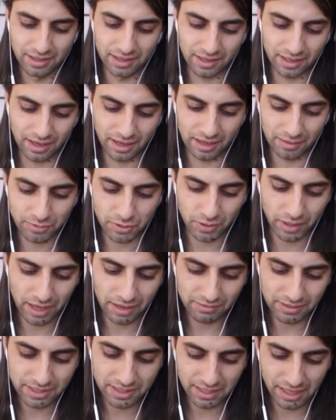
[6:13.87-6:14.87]
Um, so I
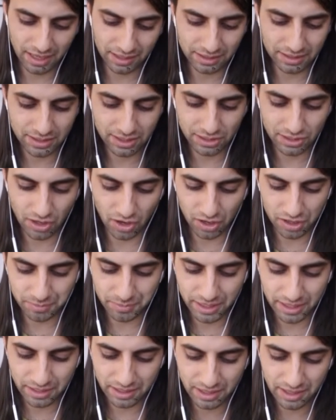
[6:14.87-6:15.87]
have a skeleton
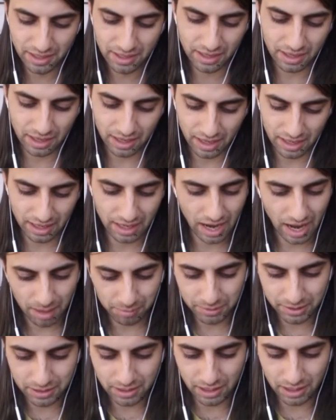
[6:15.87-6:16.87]
army, uh,
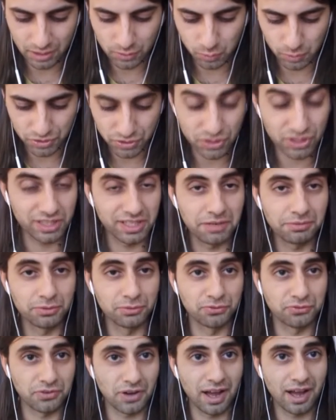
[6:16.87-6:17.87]
Goblin Hut, which is level
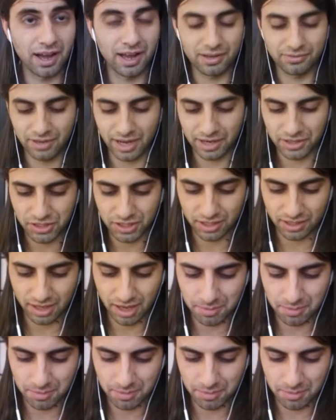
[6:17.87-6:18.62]
five actually.